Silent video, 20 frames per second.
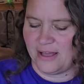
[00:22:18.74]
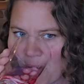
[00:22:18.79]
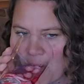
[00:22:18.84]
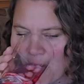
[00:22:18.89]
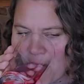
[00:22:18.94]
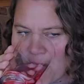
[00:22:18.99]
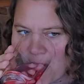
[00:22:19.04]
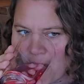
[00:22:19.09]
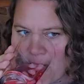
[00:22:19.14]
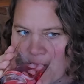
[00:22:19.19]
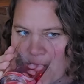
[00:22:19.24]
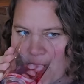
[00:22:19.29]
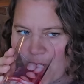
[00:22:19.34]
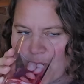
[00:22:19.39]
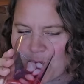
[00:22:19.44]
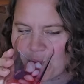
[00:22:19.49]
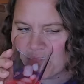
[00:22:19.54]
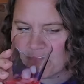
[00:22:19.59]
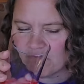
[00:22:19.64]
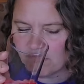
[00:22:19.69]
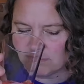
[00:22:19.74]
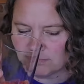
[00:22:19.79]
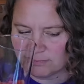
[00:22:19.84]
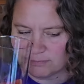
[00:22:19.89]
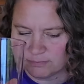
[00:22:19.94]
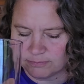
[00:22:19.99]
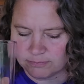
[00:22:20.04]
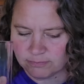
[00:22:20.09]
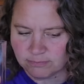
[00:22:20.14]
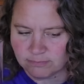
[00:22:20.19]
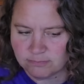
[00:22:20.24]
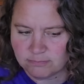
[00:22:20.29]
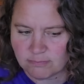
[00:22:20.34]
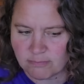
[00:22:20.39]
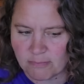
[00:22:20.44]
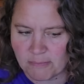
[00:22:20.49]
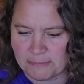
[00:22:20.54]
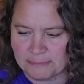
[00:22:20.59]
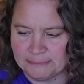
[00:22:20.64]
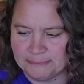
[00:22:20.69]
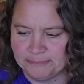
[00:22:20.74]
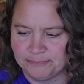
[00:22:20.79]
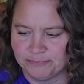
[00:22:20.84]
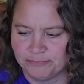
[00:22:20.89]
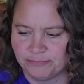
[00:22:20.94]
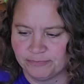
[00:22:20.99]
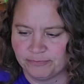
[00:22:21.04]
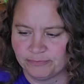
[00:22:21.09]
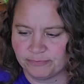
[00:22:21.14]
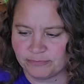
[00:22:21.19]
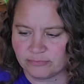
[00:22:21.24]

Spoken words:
(silence)